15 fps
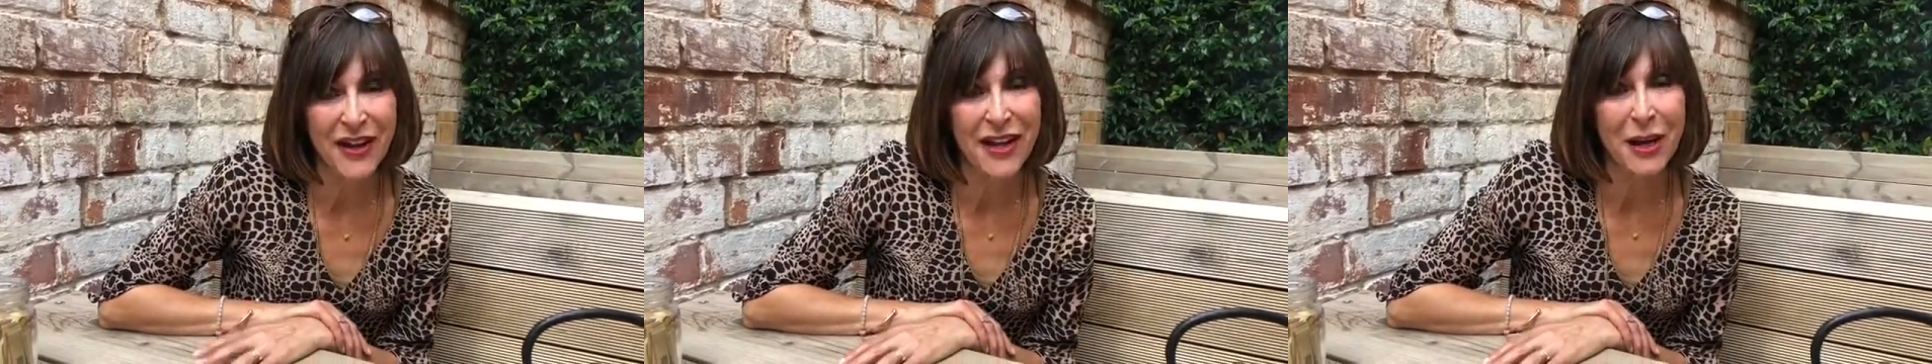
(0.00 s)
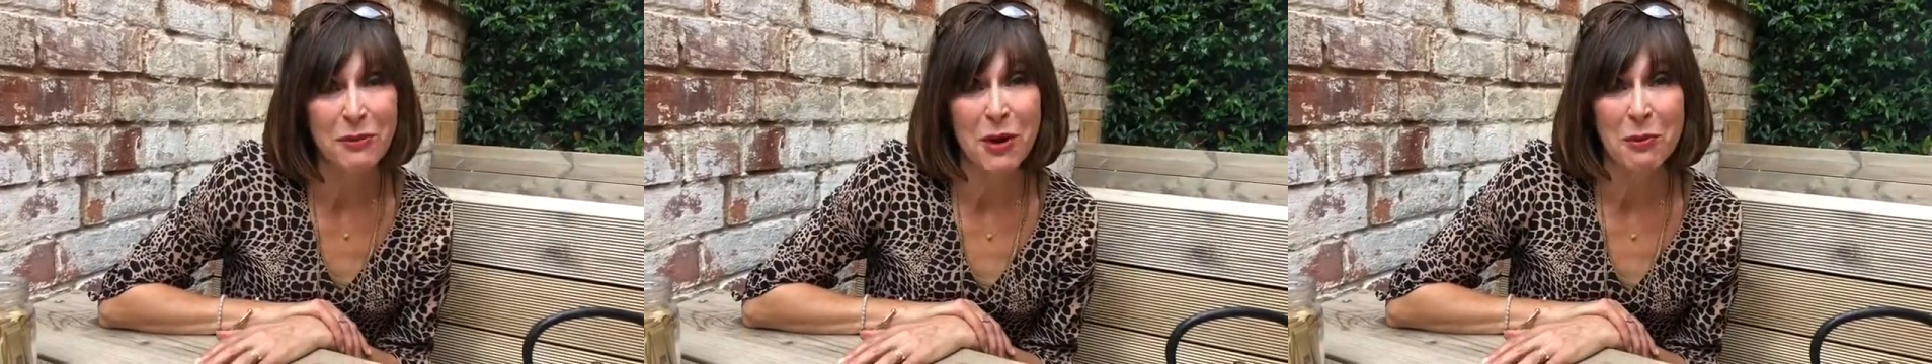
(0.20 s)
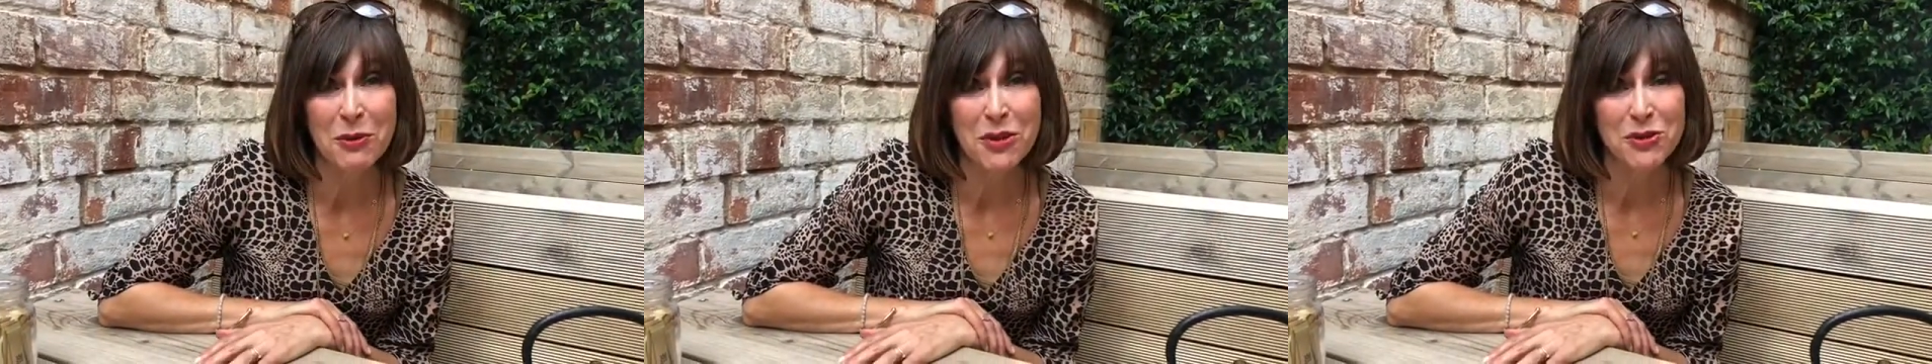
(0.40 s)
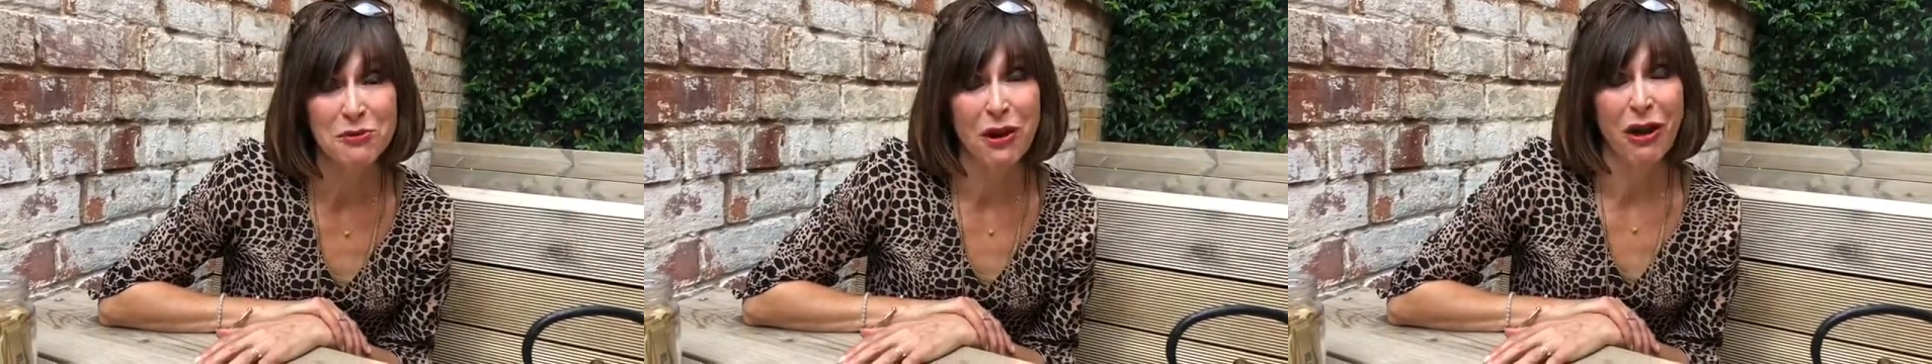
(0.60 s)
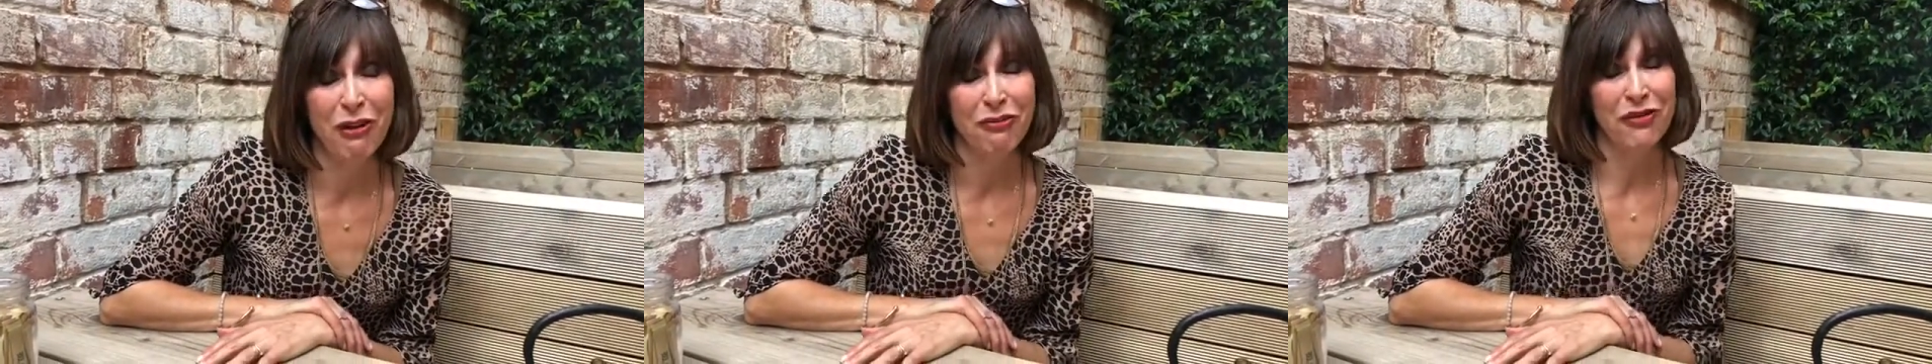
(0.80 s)
and I'm coming to
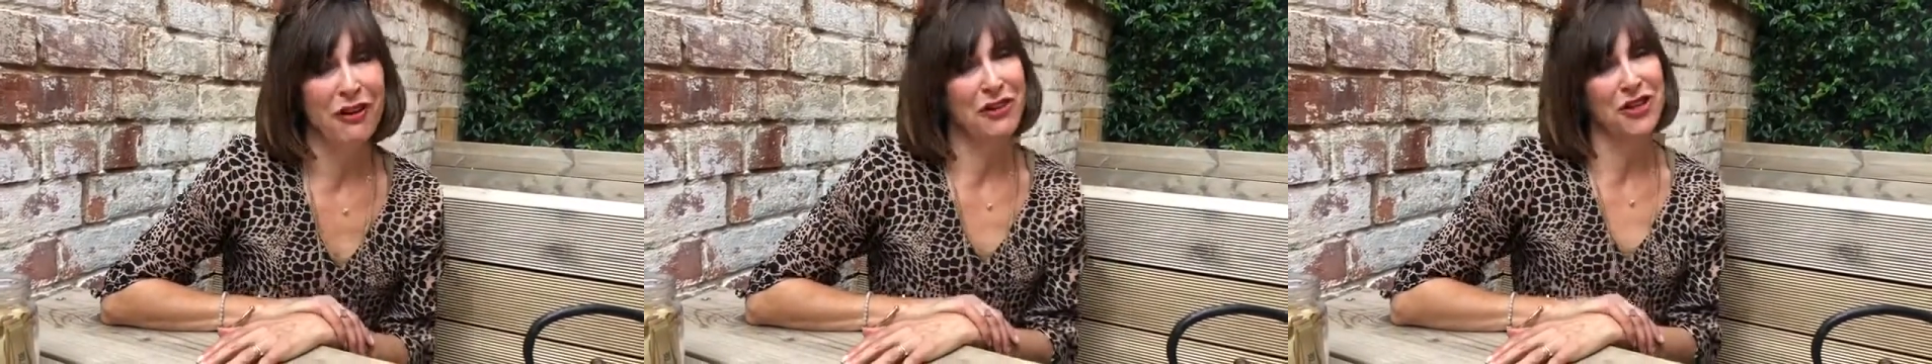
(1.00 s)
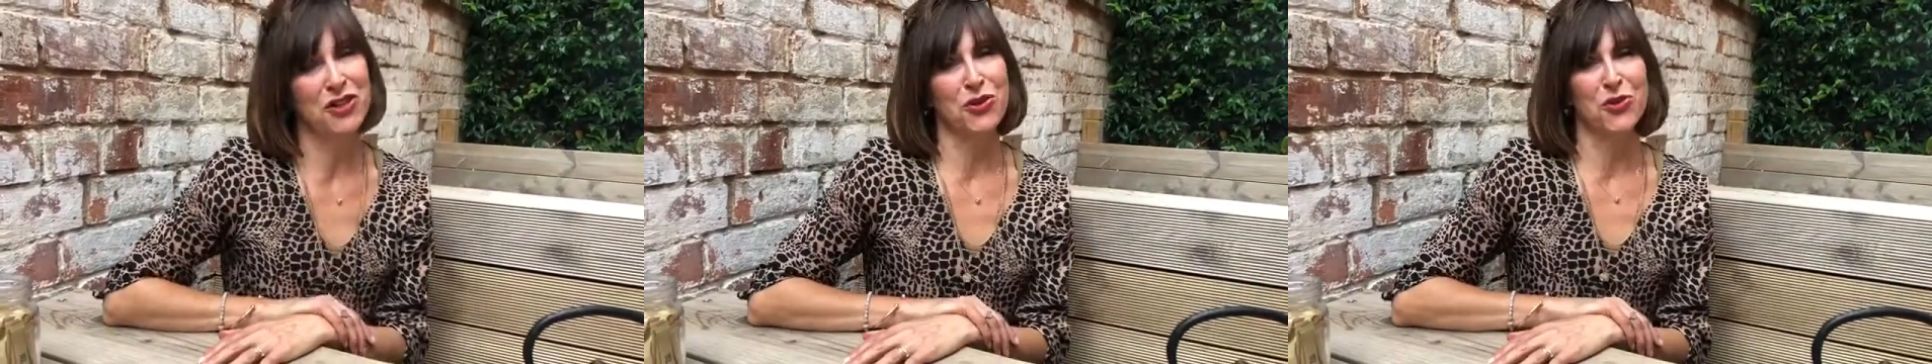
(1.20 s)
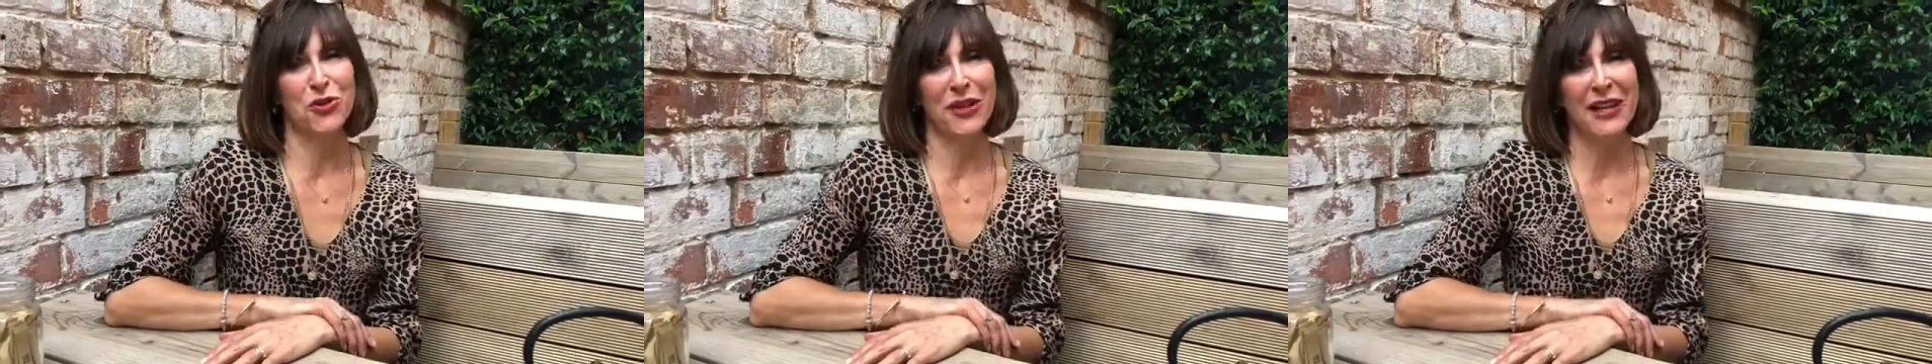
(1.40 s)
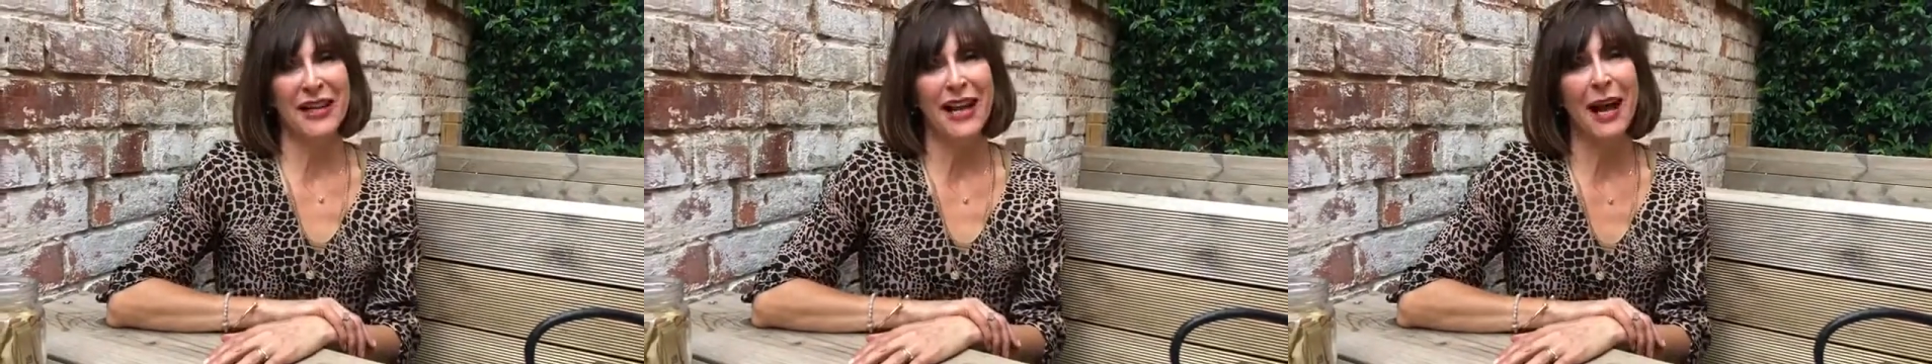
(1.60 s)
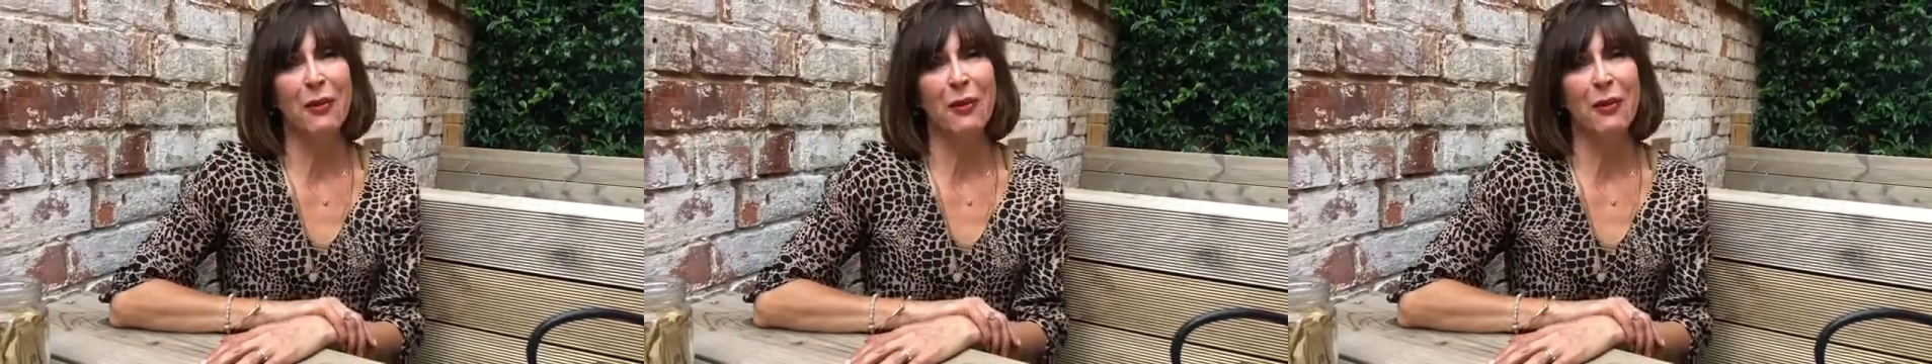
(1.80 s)
Raft very shortly